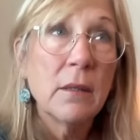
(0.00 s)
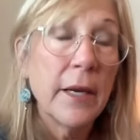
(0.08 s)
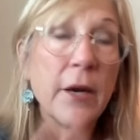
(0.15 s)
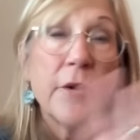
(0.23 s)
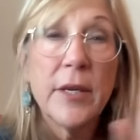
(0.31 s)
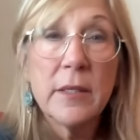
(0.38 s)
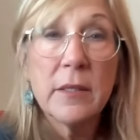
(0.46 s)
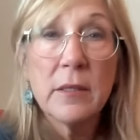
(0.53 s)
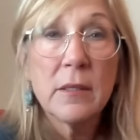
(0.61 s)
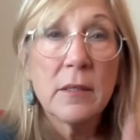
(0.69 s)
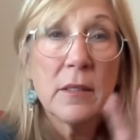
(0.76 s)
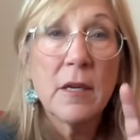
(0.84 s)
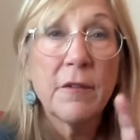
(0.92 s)
Aries
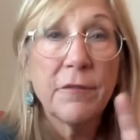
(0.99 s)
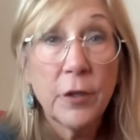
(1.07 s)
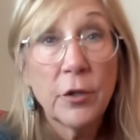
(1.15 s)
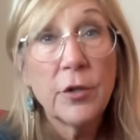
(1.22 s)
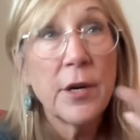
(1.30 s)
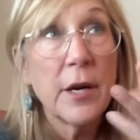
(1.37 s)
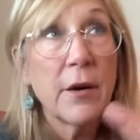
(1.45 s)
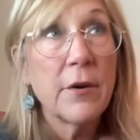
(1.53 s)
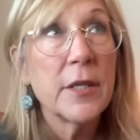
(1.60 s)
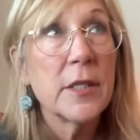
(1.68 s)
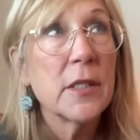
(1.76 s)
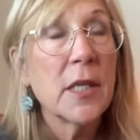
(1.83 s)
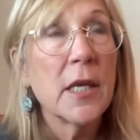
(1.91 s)
stuff and her
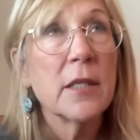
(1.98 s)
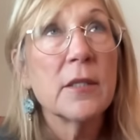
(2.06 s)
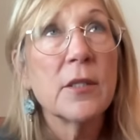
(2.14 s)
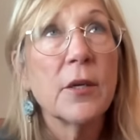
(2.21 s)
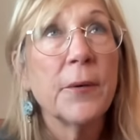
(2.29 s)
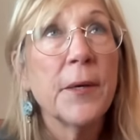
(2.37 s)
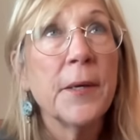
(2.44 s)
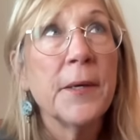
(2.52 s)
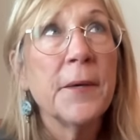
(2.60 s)
Aries thing. So